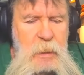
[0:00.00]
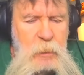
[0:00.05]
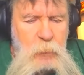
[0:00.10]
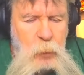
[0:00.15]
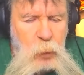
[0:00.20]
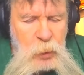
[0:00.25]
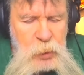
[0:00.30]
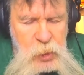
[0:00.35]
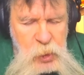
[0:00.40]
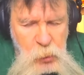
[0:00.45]

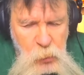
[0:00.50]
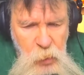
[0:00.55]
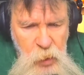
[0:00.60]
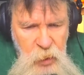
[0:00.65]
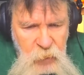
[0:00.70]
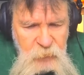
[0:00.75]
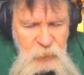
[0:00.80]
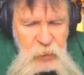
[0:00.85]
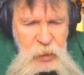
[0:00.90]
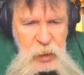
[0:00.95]
when you
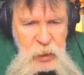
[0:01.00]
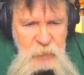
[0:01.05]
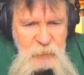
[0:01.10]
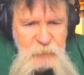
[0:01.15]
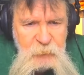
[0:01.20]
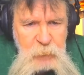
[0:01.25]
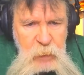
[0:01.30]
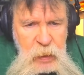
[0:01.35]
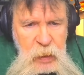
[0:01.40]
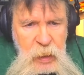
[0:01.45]
have the
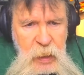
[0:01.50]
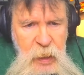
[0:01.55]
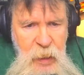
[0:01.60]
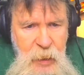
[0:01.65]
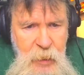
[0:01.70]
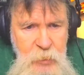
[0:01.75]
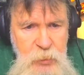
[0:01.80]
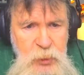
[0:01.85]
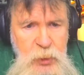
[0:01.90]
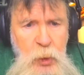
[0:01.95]

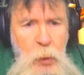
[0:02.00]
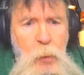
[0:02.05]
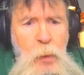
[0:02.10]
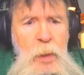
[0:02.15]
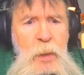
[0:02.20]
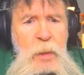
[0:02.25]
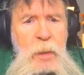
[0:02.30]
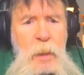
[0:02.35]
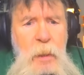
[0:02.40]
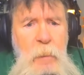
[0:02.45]
FBI
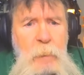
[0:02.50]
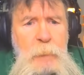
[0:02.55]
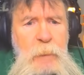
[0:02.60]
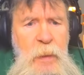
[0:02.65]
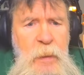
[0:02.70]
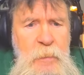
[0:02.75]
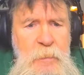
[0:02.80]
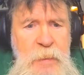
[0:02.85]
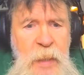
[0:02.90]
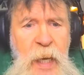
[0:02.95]
showing up
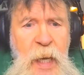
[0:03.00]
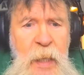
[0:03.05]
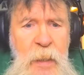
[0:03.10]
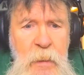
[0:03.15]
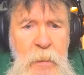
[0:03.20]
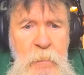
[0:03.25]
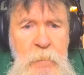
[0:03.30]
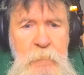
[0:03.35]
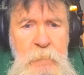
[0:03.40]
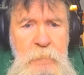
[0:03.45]
at
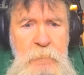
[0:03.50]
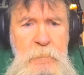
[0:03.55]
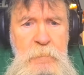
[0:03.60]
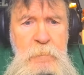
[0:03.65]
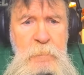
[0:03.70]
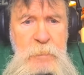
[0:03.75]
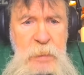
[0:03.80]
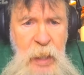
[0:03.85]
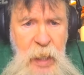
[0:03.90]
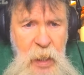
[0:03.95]
Titan
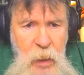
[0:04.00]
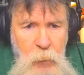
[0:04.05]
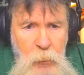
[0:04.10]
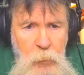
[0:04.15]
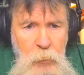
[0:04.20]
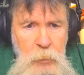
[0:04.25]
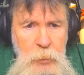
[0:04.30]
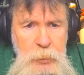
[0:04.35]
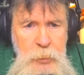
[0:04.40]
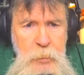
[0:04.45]

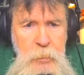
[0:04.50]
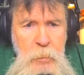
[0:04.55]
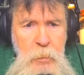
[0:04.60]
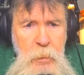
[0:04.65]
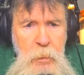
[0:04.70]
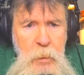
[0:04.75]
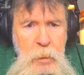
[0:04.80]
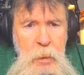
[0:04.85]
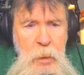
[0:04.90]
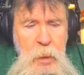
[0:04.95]
Towers
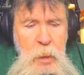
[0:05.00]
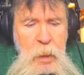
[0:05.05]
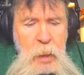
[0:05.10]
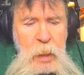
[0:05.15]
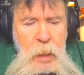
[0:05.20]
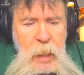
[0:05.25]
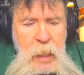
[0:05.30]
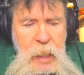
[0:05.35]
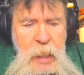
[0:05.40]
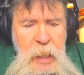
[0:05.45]

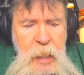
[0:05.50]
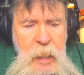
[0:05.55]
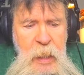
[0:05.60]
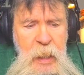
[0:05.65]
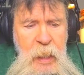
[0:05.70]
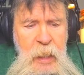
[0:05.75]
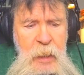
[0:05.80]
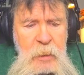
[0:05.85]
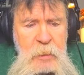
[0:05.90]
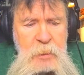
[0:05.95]

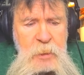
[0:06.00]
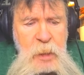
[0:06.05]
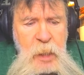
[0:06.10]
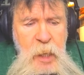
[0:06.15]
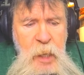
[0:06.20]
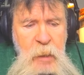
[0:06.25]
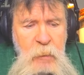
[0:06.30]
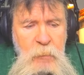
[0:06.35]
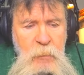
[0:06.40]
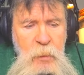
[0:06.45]
and
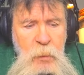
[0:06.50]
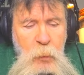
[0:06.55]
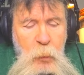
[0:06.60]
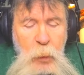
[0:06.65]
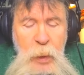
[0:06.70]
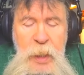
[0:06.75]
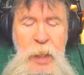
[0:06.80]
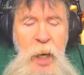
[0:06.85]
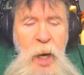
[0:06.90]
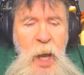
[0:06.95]
saying,
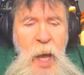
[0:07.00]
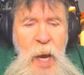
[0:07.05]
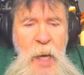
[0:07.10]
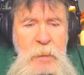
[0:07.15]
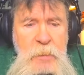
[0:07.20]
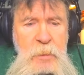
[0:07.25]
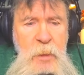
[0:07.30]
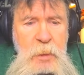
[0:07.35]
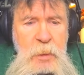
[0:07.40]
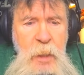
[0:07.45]
We'd
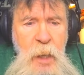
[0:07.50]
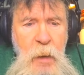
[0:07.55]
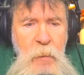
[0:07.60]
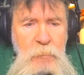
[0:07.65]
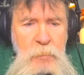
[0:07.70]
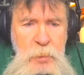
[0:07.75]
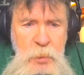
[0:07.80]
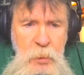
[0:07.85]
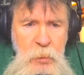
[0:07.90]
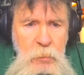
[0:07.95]
like to
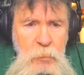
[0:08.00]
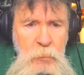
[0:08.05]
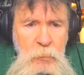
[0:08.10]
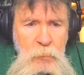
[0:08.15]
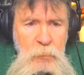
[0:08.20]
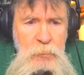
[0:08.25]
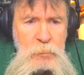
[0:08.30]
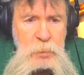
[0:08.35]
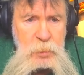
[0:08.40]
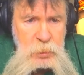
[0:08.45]
talk
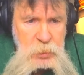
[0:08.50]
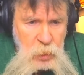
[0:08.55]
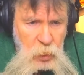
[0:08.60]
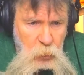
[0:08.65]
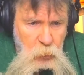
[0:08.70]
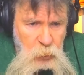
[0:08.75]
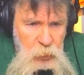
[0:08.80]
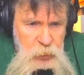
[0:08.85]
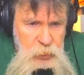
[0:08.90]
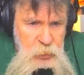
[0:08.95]
to
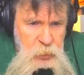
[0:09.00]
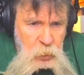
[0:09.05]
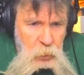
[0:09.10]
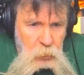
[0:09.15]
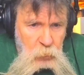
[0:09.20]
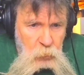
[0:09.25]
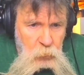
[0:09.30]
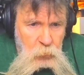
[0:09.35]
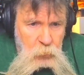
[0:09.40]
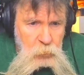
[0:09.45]
so and
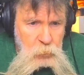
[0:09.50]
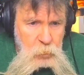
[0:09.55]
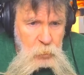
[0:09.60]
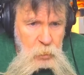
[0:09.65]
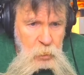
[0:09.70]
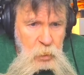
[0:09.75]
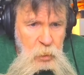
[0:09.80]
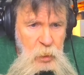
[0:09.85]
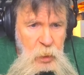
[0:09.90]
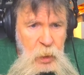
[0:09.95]
so
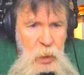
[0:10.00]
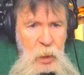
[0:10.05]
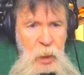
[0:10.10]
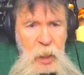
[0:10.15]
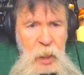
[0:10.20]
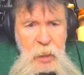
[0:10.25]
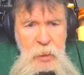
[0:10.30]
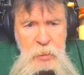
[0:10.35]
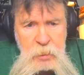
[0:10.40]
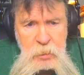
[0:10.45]

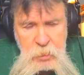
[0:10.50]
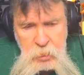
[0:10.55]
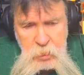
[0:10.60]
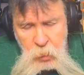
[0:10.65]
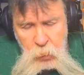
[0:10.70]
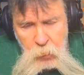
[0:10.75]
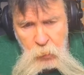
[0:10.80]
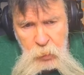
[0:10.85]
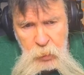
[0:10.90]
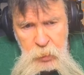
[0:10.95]
and
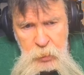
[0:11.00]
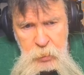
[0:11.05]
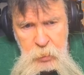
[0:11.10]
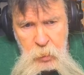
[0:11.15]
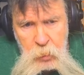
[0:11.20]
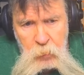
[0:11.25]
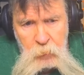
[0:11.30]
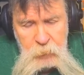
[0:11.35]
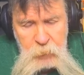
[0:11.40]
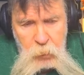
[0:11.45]
so and
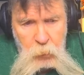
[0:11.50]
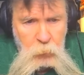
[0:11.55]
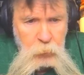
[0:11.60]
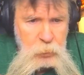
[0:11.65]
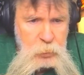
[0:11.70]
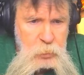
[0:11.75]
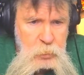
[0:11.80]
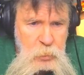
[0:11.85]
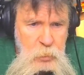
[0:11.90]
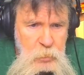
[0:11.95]
so. Of
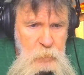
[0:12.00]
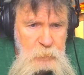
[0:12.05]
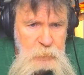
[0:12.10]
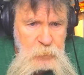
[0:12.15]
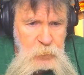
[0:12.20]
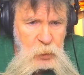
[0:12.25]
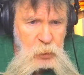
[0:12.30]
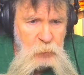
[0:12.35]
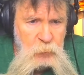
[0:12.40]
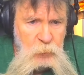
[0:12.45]
course,
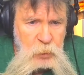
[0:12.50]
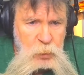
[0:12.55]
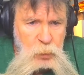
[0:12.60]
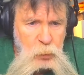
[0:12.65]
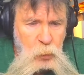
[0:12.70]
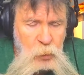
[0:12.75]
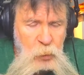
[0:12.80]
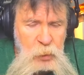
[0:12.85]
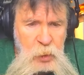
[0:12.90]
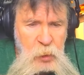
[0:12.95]
you just
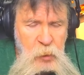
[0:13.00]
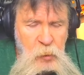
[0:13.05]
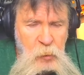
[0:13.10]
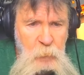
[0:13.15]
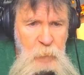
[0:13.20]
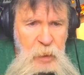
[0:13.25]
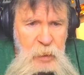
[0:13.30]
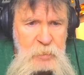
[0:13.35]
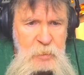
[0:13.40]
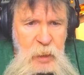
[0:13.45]
wouldn't hear
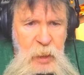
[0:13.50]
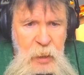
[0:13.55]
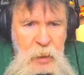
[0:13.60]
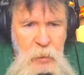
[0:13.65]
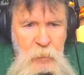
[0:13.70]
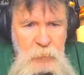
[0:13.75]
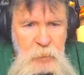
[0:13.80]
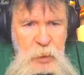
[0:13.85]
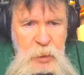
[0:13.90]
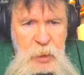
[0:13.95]
about that
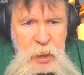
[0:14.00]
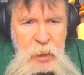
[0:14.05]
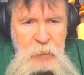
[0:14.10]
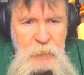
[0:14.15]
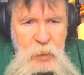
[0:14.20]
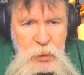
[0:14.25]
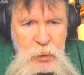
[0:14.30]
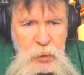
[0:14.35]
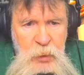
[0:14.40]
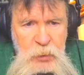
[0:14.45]
on the day
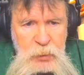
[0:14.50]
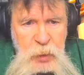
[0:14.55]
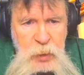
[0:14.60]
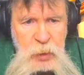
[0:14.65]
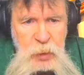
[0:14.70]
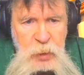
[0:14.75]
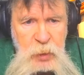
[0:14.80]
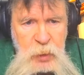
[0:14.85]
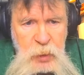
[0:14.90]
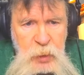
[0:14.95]
they
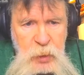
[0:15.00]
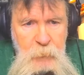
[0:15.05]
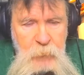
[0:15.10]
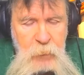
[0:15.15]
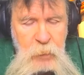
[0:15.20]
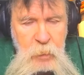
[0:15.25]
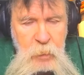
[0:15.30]
showed up.